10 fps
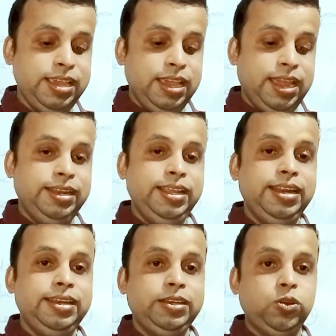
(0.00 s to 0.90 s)
and
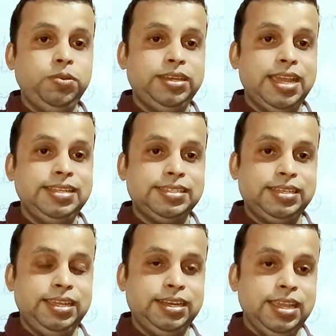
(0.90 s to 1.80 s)
then it will be
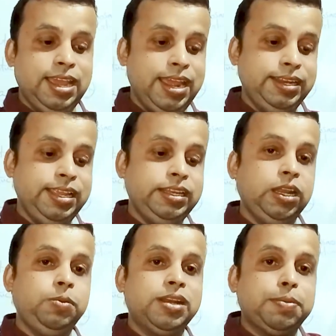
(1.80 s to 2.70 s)
digested, and then there
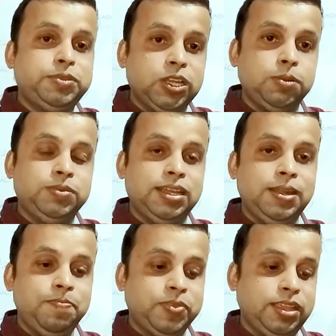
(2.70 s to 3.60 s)
will be a rupture of the